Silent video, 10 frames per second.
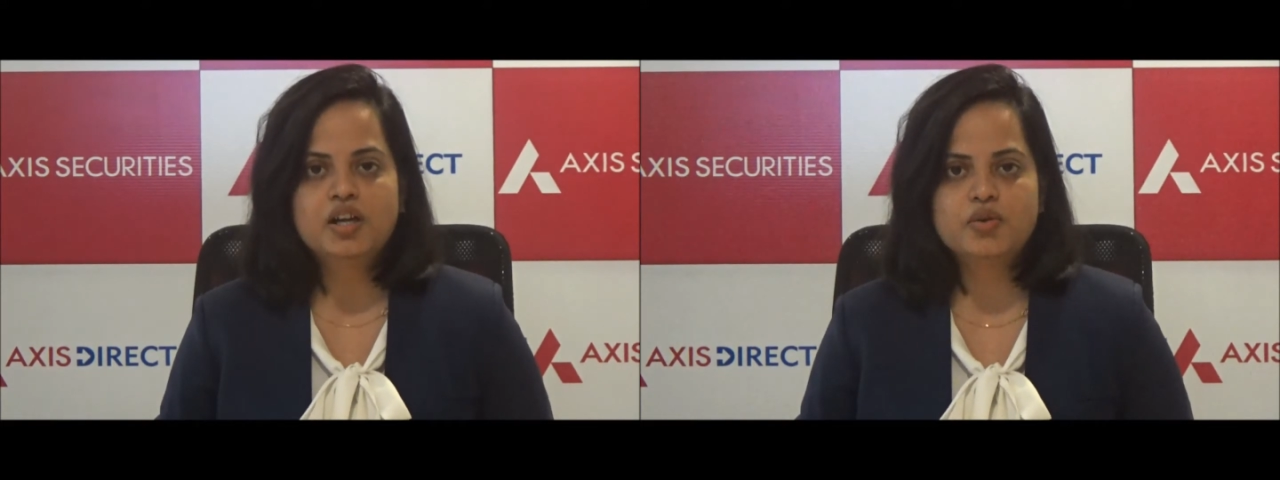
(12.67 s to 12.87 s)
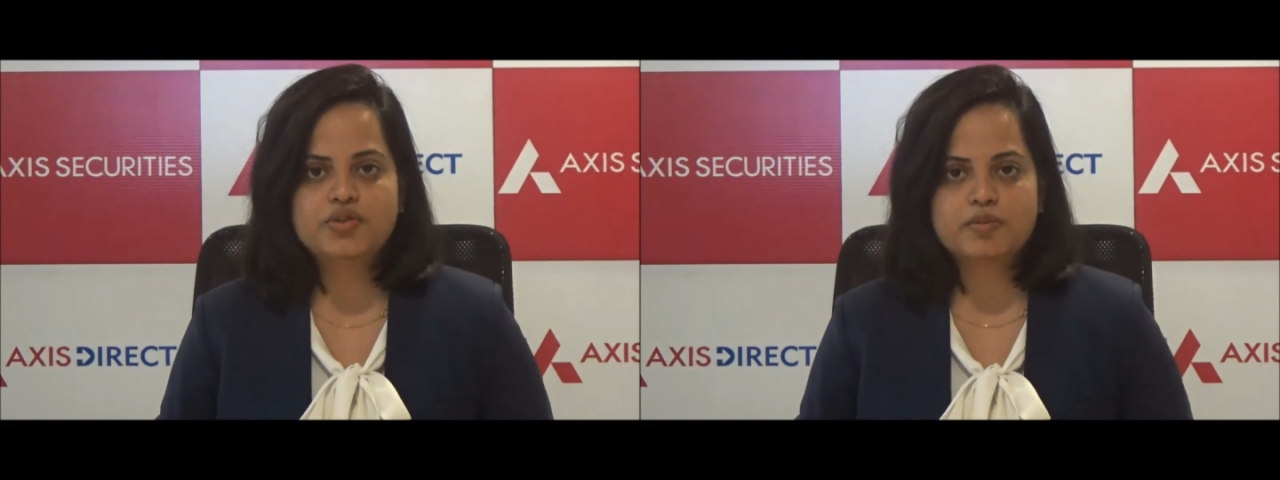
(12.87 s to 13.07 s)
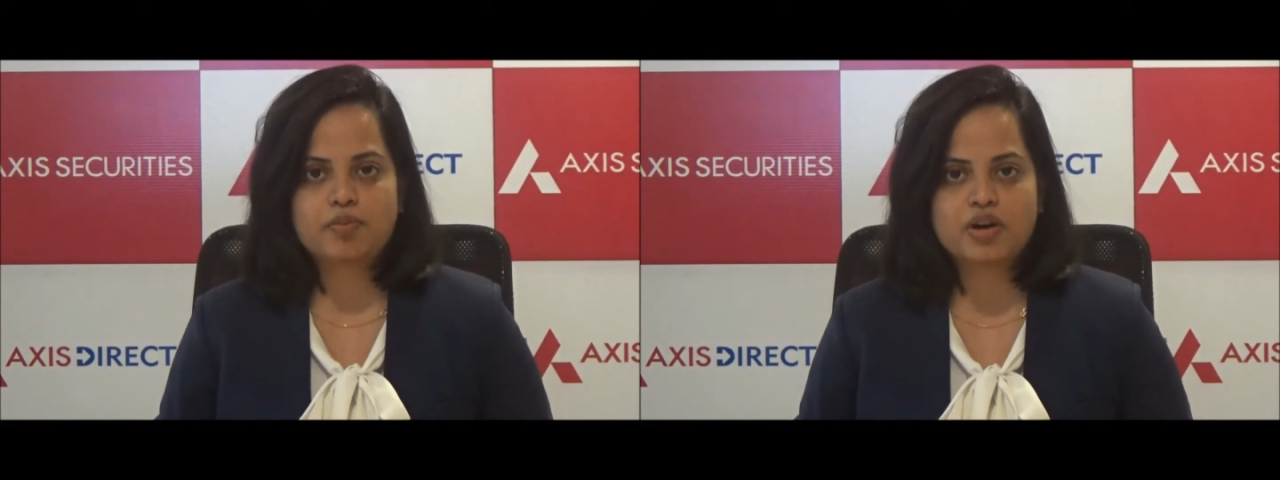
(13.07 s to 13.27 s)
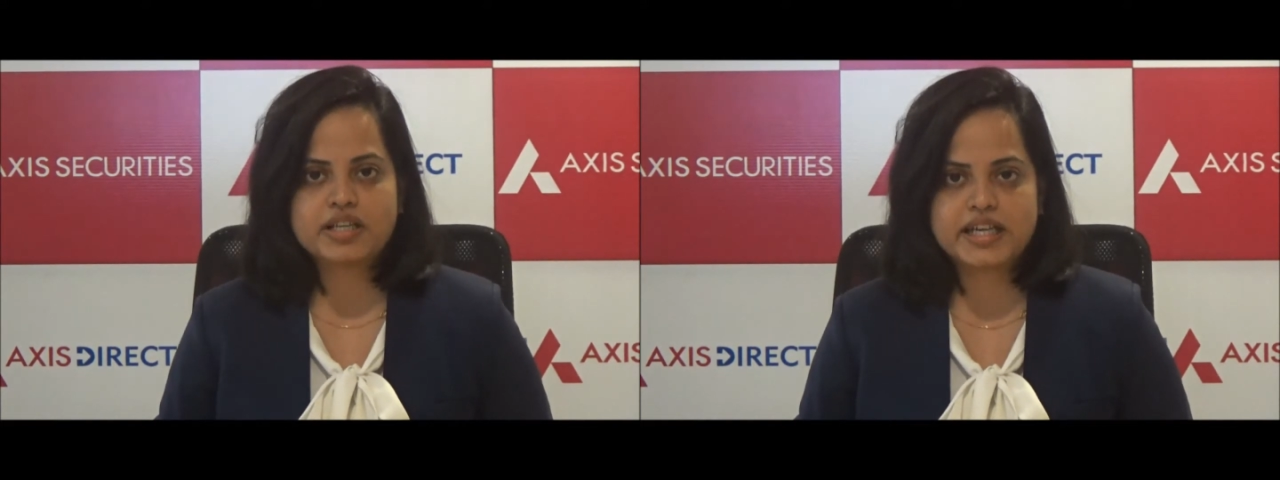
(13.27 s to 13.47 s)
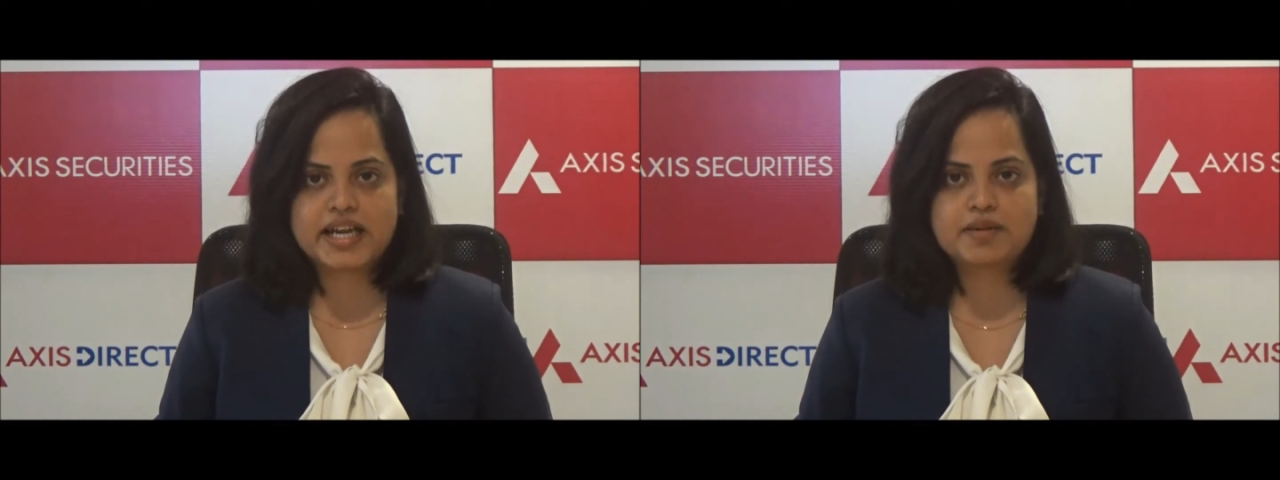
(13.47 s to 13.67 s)
losing
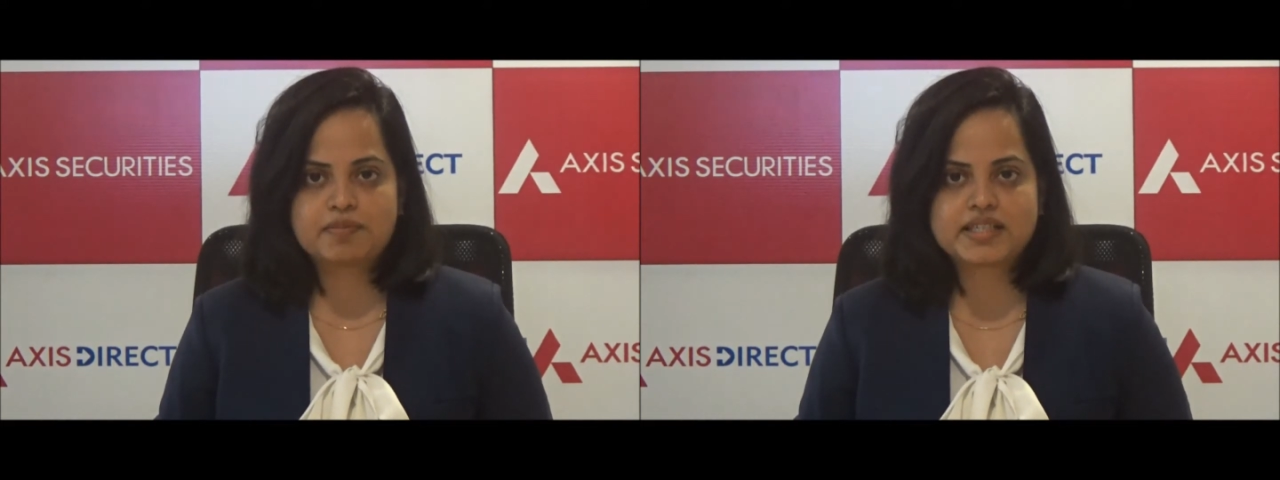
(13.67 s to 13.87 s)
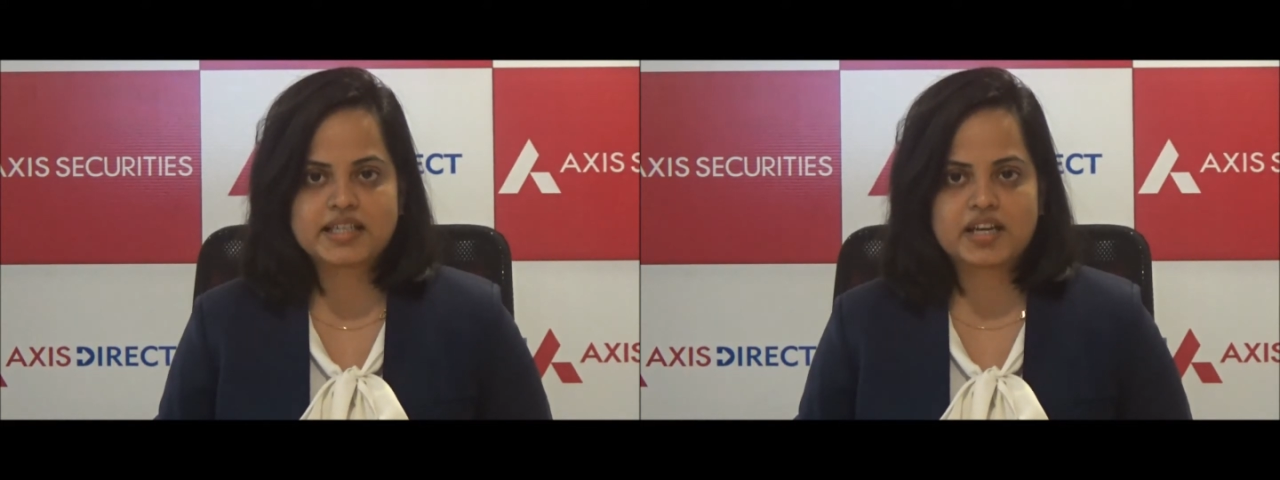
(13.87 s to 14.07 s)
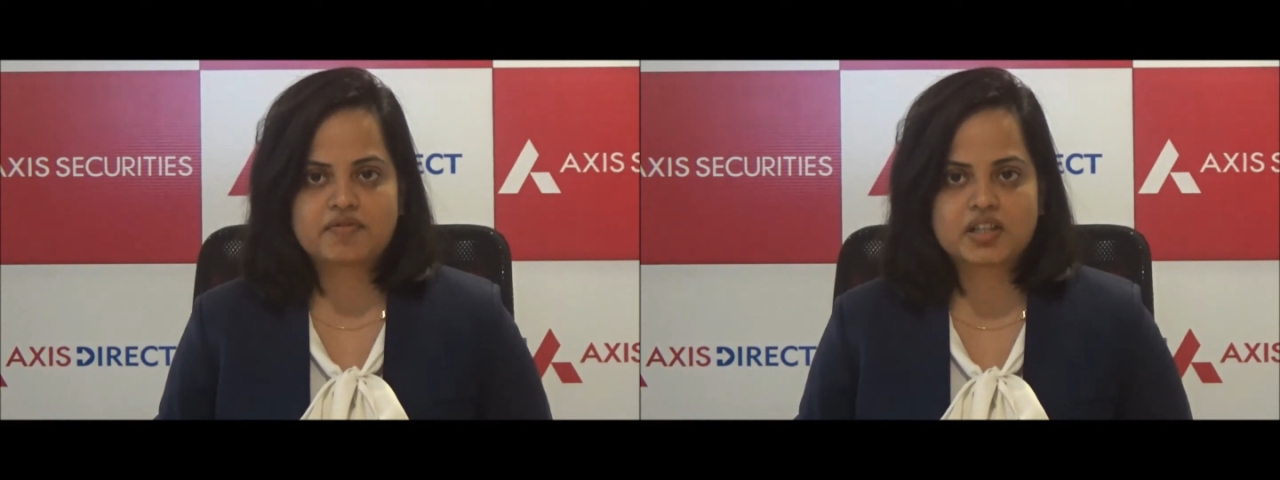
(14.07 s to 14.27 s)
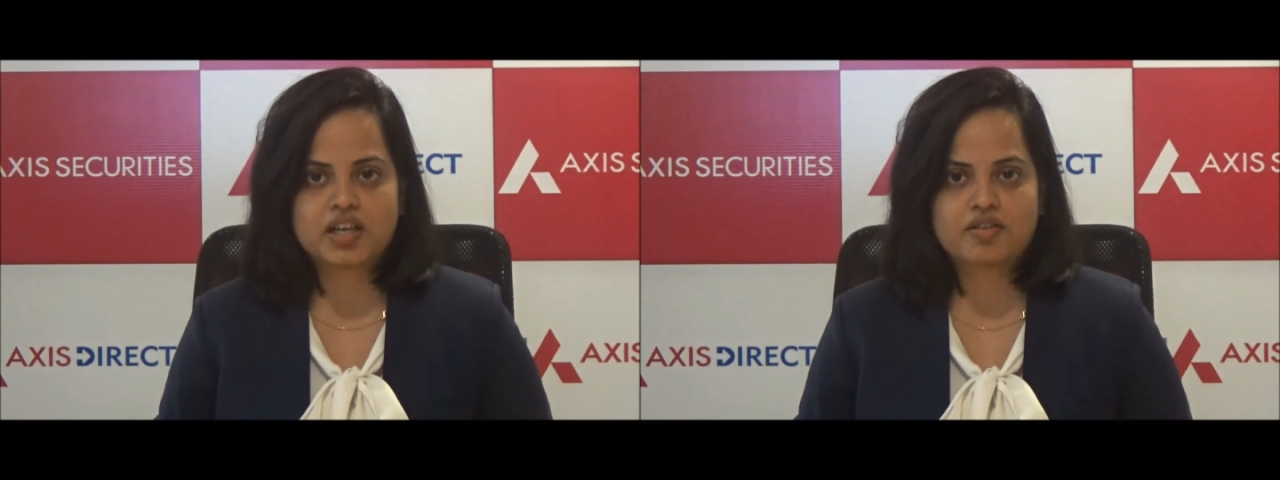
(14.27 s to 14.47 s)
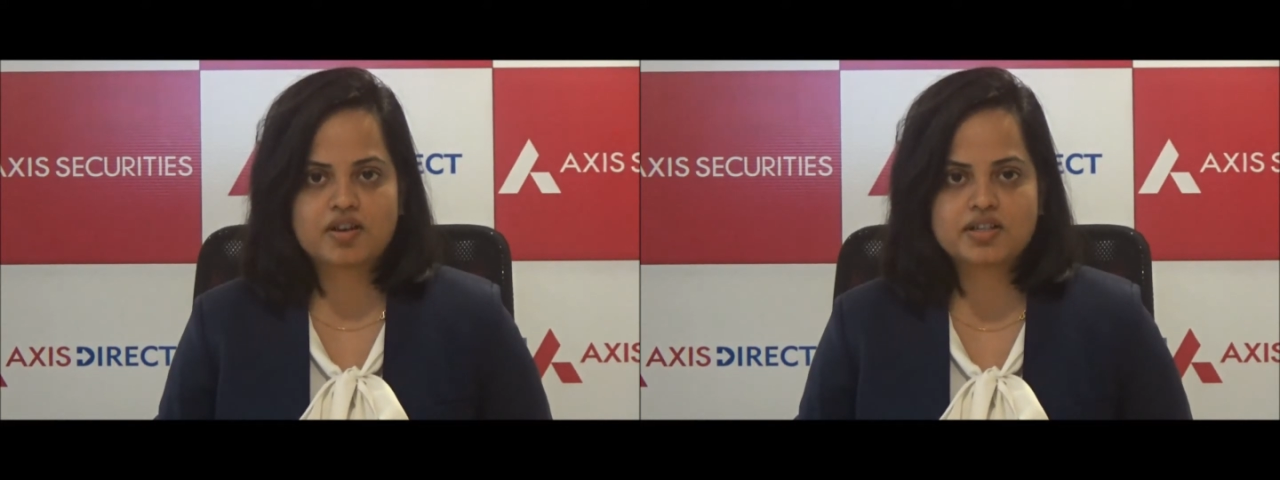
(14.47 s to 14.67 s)
0.8% with
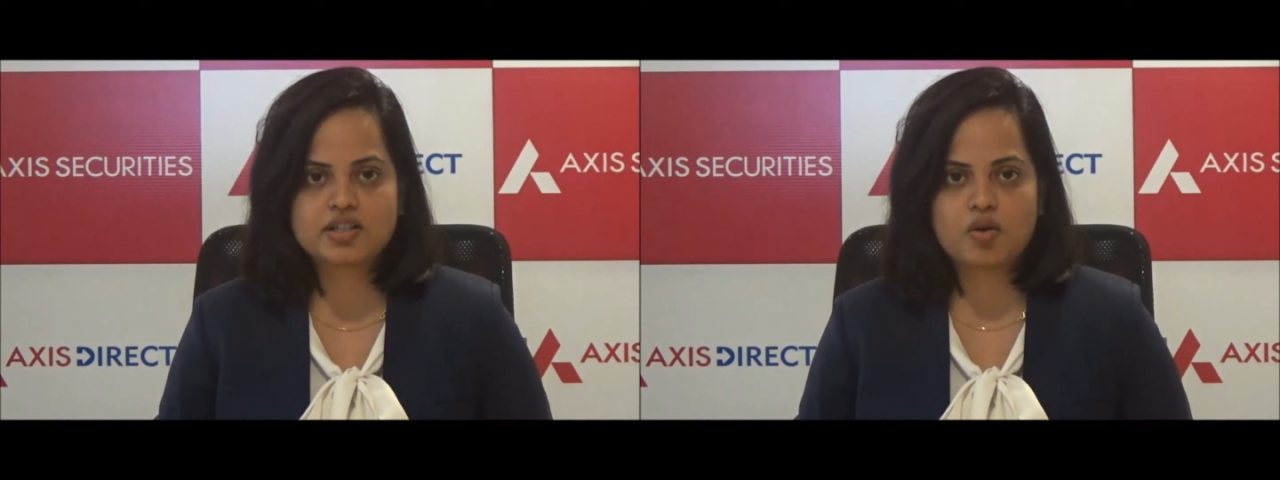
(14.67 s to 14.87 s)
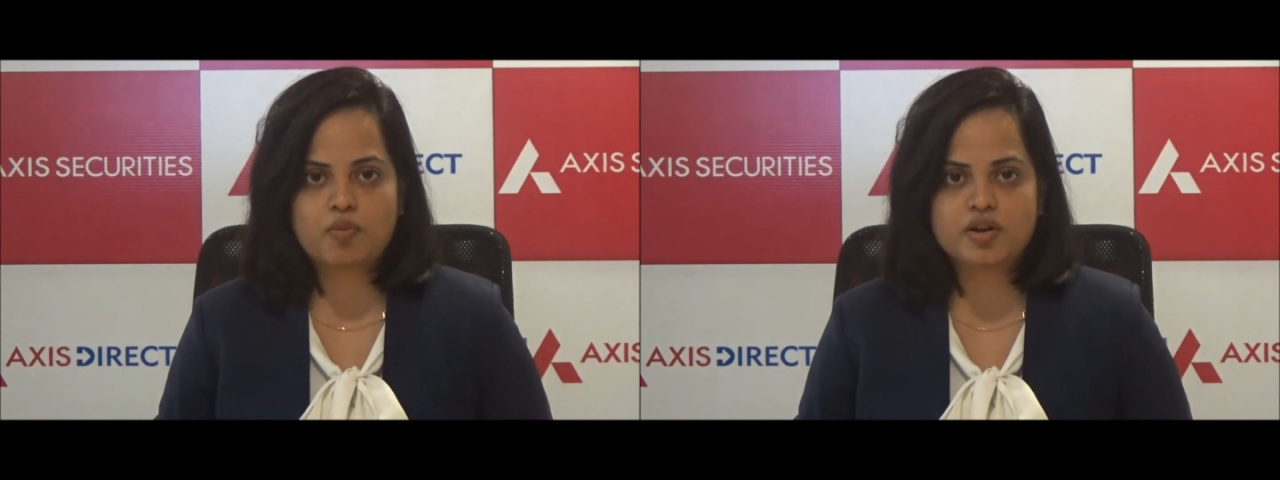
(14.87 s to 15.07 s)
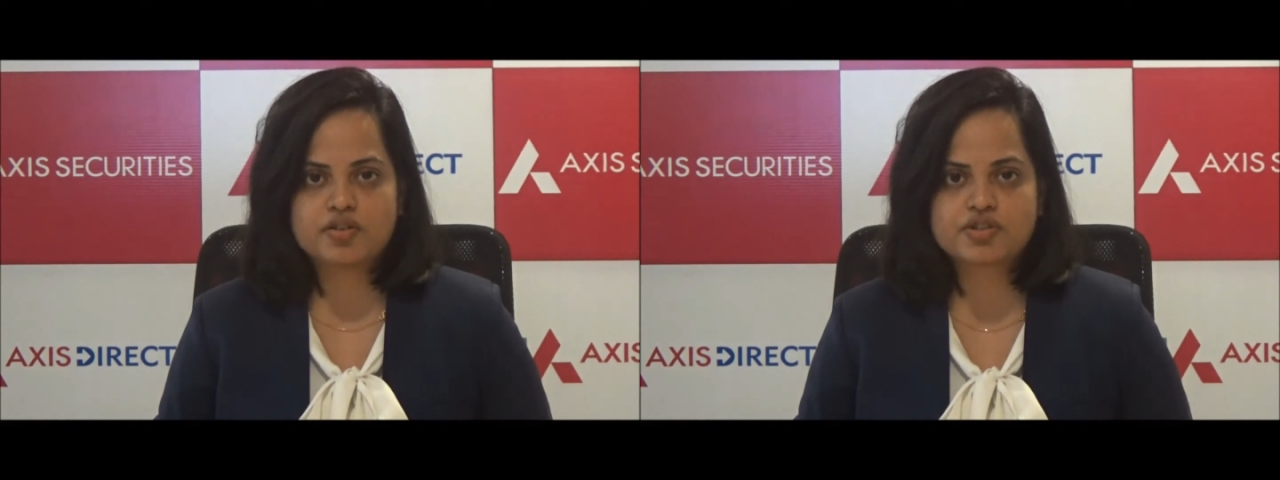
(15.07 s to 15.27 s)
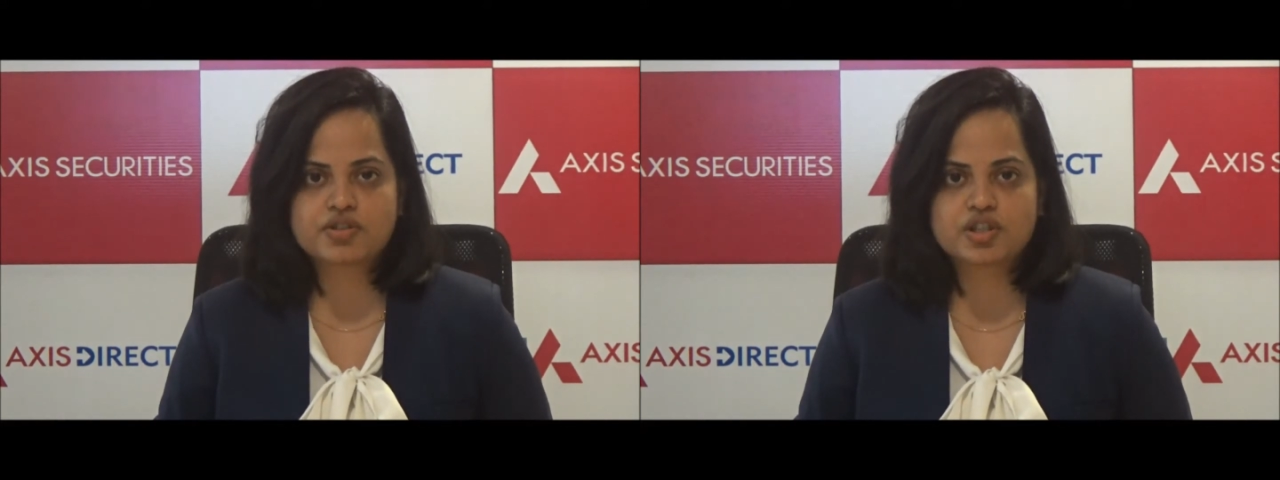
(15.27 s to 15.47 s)
increase in open interest